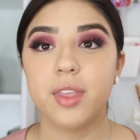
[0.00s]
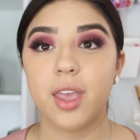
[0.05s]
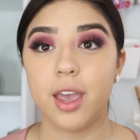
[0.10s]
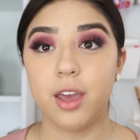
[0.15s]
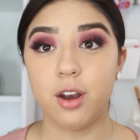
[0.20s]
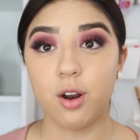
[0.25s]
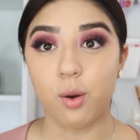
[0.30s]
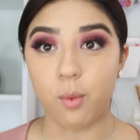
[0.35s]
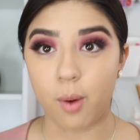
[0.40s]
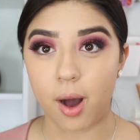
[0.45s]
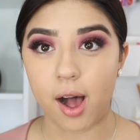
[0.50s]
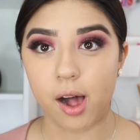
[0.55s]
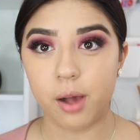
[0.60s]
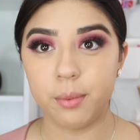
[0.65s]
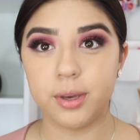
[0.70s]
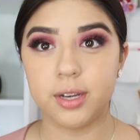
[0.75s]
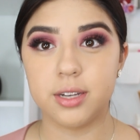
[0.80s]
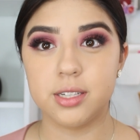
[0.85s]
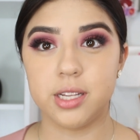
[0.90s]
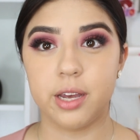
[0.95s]
In a while,
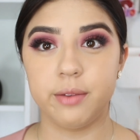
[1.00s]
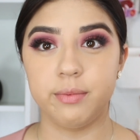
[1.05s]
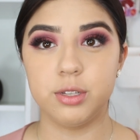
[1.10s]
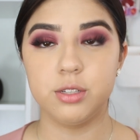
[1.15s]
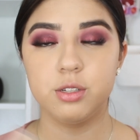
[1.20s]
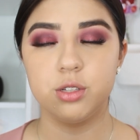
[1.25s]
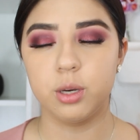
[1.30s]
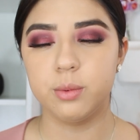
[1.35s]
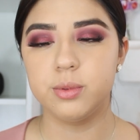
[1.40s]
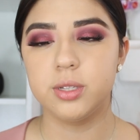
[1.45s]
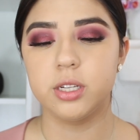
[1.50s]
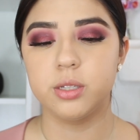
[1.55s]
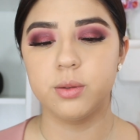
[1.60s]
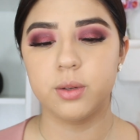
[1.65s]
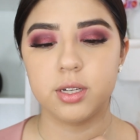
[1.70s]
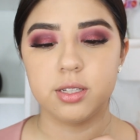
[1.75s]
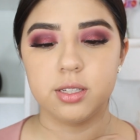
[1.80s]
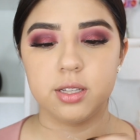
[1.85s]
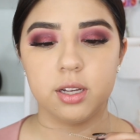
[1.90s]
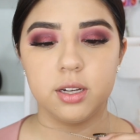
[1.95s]
because I've been so obsessed
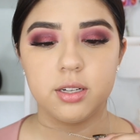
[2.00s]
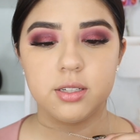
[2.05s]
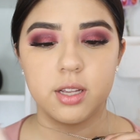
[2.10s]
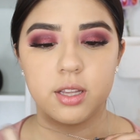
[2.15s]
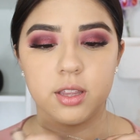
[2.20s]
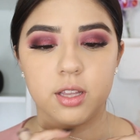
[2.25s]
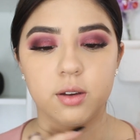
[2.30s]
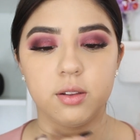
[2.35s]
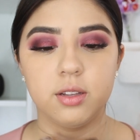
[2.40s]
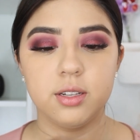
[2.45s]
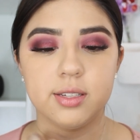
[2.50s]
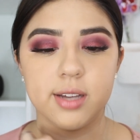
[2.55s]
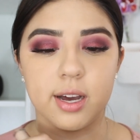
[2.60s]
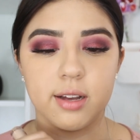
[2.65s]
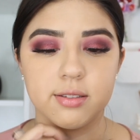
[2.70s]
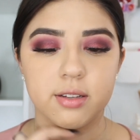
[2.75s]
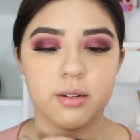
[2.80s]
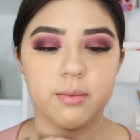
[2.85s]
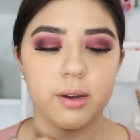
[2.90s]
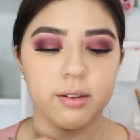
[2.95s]
with concealers. The only
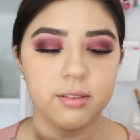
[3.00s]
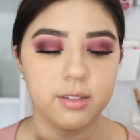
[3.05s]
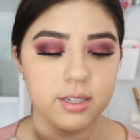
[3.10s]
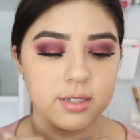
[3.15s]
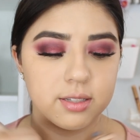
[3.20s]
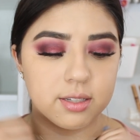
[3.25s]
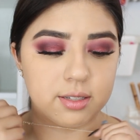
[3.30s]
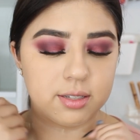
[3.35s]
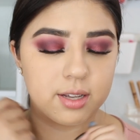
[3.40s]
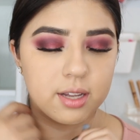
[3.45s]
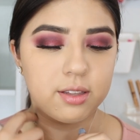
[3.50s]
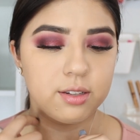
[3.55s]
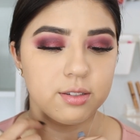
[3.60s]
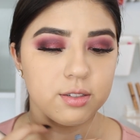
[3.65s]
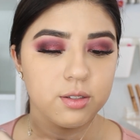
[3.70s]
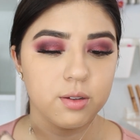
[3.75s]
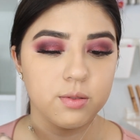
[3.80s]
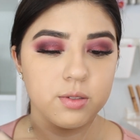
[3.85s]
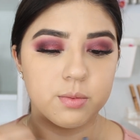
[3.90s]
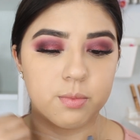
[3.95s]
downside about these is that they're
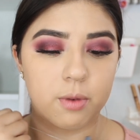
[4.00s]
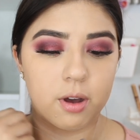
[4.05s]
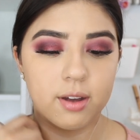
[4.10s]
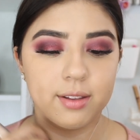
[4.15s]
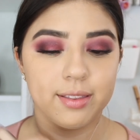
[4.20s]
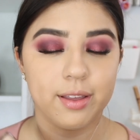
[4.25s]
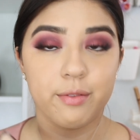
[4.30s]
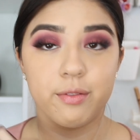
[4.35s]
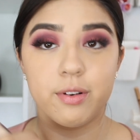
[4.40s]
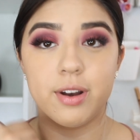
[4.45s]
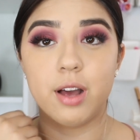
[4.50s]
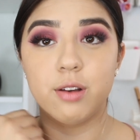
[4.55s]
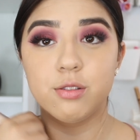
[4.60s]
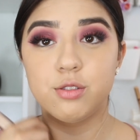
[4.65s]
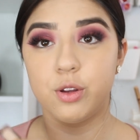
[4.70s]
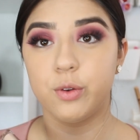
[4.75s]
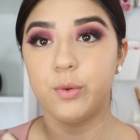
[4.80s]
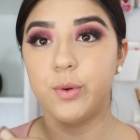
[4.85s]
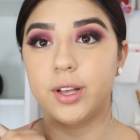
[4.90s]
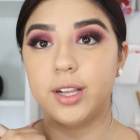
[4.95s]
so small and they run out
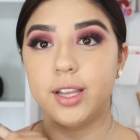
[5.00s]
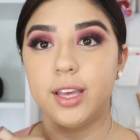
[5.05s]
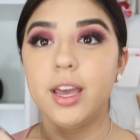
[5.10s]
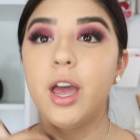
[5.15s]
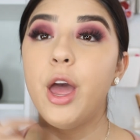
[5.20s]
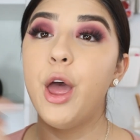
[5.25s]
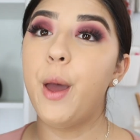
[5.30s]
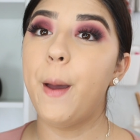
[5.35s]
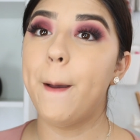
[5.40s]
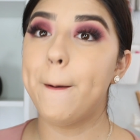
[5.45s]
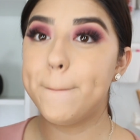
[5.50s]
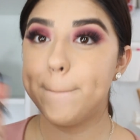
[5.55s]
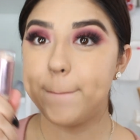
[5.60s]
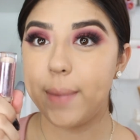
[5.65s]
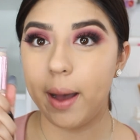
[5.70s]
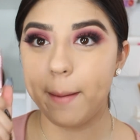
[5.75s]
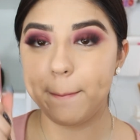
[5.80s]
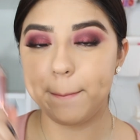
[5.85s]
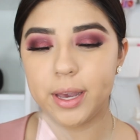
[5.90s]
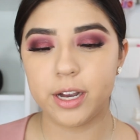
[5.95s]
so quickly.
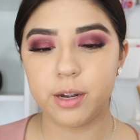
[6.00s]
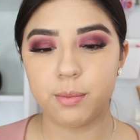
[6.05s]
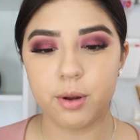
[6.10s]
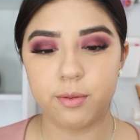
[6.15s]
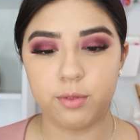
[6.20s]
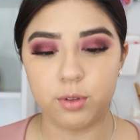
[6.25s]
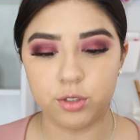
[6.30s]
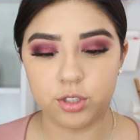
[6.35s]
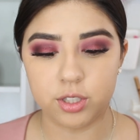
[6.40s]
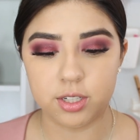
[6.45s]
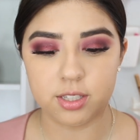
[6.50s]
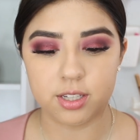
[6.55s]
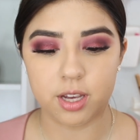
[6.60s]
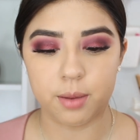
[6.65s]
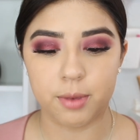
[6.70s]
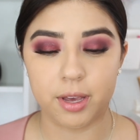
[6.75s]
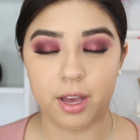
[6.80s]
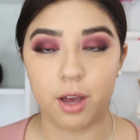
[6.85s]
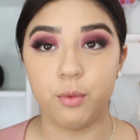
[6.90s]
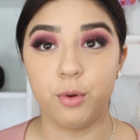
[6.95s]
But Makeup Revolution is
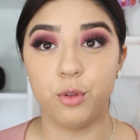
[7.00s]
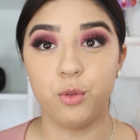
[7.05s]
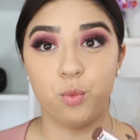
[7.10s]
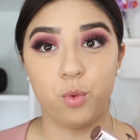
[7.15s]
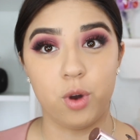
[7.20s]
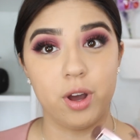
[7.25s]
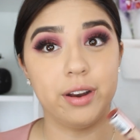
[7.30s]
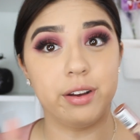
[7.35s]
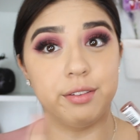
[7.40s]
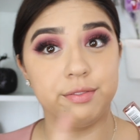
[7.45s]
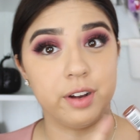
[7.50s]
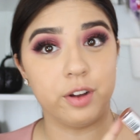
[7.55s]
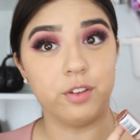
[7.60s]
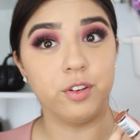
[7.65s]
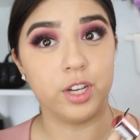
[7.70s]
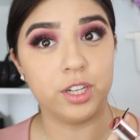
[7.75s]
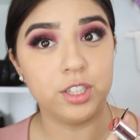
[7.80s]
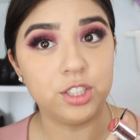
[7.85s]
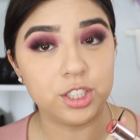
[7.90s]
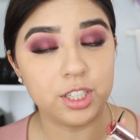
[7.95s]
coming out with one of
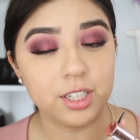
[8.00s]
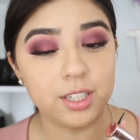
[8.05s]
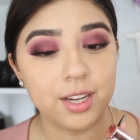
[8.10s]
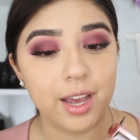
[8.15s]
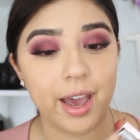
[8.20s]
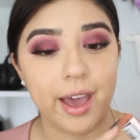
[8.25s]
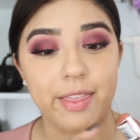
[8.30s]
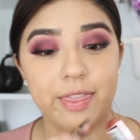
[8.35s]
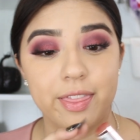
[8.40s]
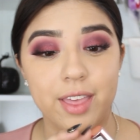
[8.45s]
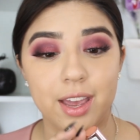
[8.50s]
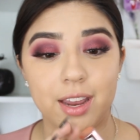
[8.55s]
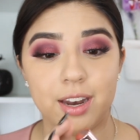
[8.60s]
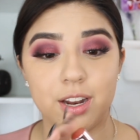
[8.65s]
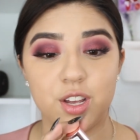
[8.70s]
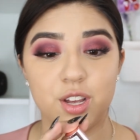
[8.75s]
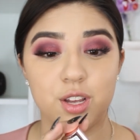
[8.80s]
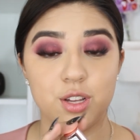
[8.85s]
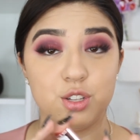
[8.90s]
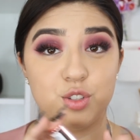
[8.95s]
foundation and
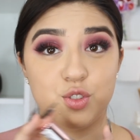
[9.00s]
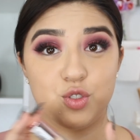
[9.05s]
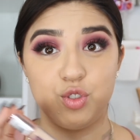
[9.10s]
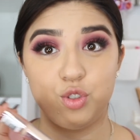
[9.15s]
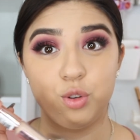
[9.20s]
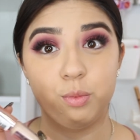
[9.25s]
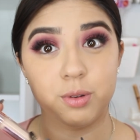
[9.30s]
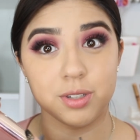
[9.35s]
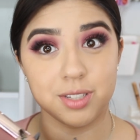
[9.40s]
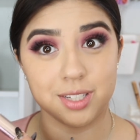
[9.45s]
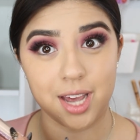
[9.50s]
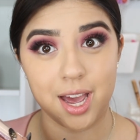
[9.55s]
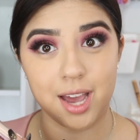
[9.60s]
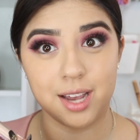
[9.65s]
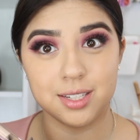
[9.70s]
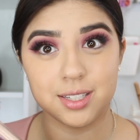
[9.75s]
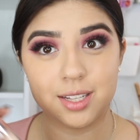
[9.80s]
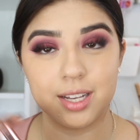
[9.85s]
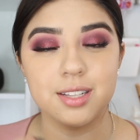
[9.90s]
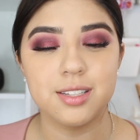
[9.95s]
then
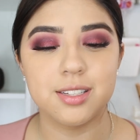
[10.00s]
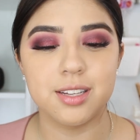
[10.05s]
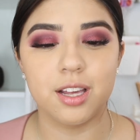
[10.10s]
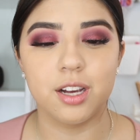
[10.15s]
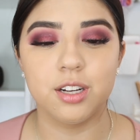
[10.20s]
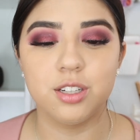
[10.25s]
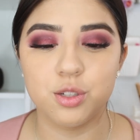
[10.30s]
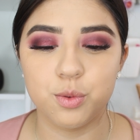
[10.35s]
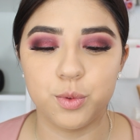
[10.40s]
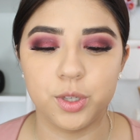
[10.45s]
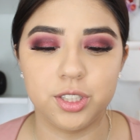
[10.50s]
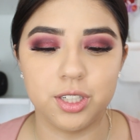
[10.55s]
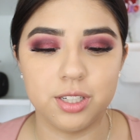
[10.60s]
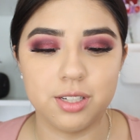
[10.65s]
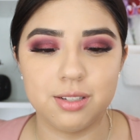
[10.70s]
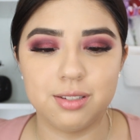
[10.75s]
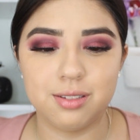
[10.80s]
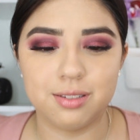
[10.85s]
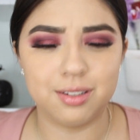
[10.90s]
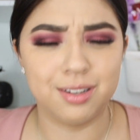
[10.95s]
supersized concealers, which
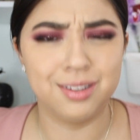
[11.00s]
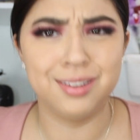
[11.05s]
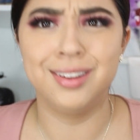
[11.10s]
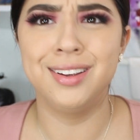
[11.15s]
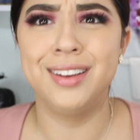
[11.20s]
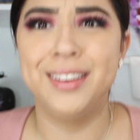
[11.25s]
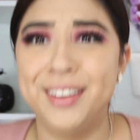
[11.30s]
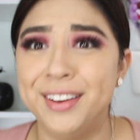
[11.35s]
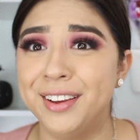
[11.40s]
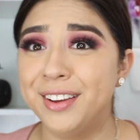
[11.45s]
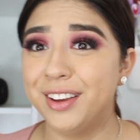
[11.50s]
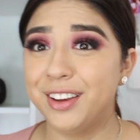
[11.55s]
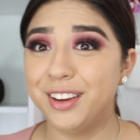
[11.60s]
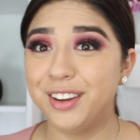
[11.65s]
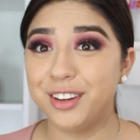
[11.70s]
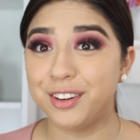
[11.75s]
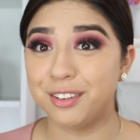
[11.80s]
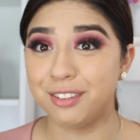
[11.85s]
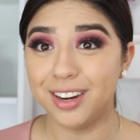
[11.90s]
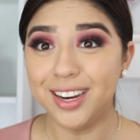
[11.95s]
is
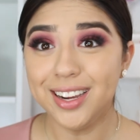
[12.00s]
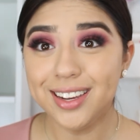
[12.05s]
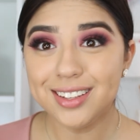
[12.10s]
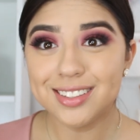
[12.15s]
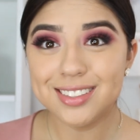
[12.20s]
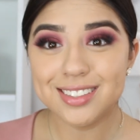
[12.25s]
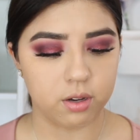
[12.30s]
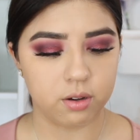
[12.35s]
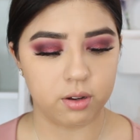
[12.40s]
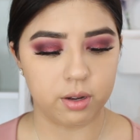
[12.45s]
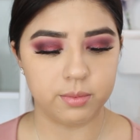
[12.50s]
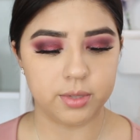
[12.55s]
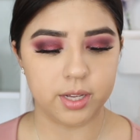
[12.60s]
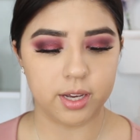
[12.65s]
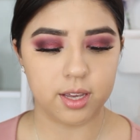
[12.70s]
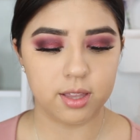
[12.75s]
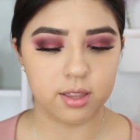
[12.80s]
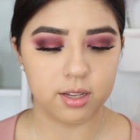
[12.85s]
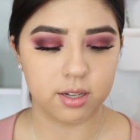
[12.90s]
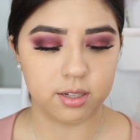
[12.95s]
great. So I'm
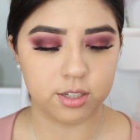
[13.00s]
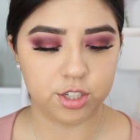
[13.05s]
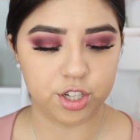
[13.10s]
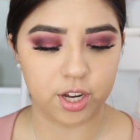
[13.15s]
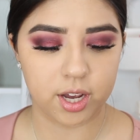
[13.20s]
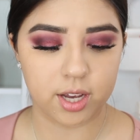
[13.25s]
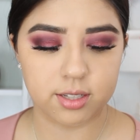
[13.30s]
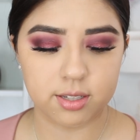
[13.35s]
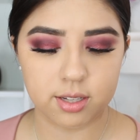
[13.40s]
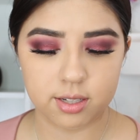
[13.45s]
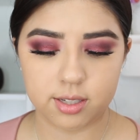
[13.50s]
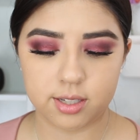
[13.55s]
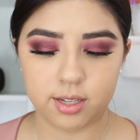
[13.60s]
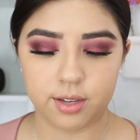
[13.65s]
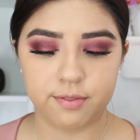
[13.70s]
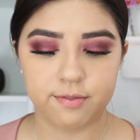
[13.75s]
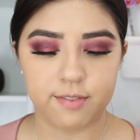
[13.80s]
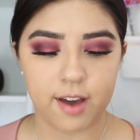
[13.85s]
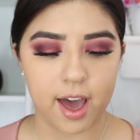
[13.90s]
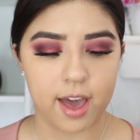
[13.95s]
taking the shades
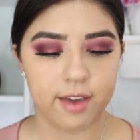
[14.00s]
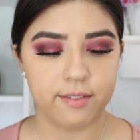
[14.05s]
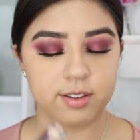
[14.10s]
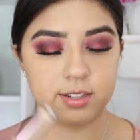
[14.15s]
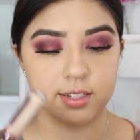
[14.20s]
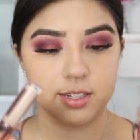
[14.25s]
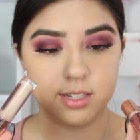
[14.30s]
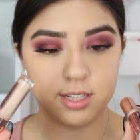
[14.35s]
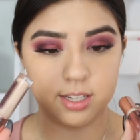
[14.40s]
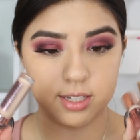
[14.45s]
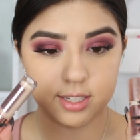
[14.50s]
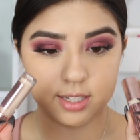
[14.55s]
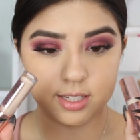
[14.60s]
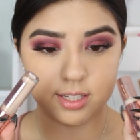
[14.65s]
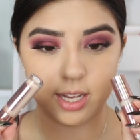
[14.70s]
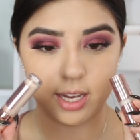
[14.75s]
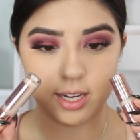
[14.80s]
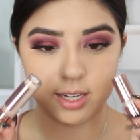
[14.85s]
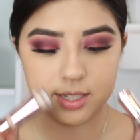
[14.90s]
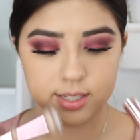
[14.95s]
C5 and
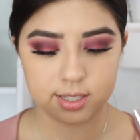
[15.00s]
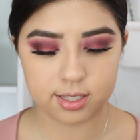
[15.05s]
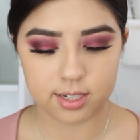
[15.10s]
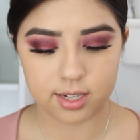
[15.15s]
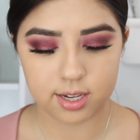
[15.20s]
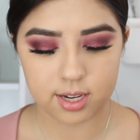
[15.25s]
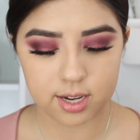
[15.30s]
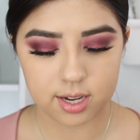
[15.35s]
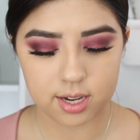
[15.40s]
C6.